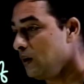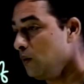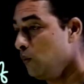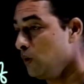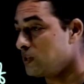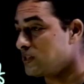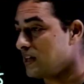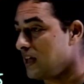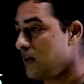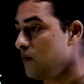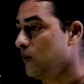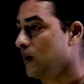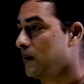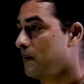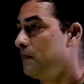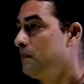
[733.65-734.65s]
What's
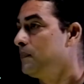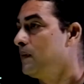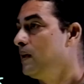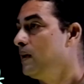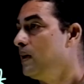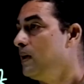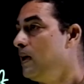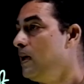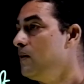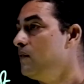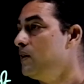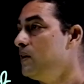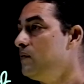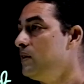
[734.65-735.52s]
a1? A1